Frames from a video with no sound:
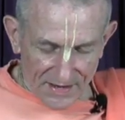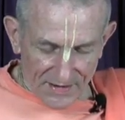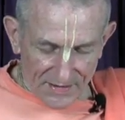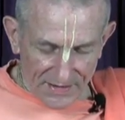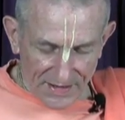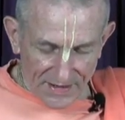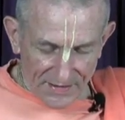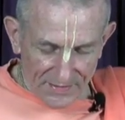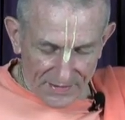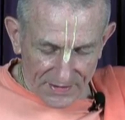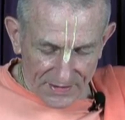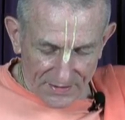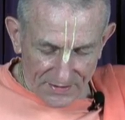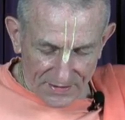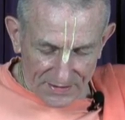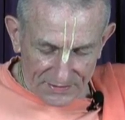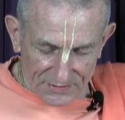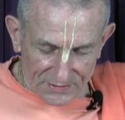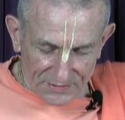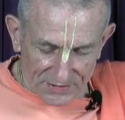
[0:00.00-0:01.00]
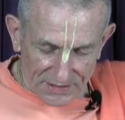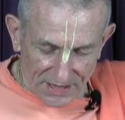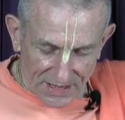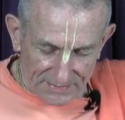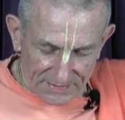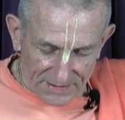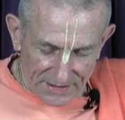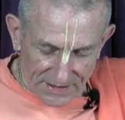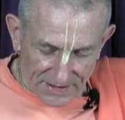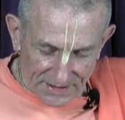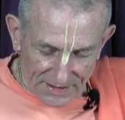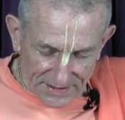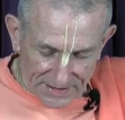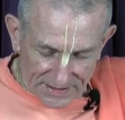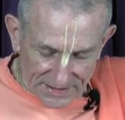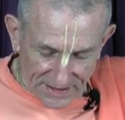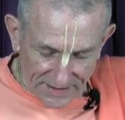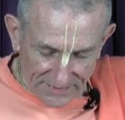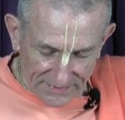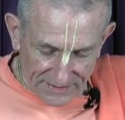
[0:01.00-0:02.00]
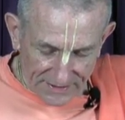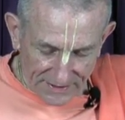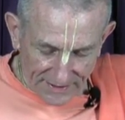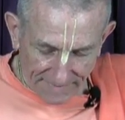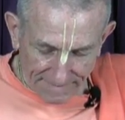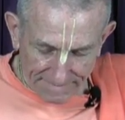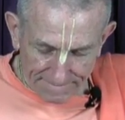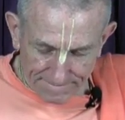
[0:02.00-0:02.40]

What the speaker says: Okay, we'll go on to chapter 37.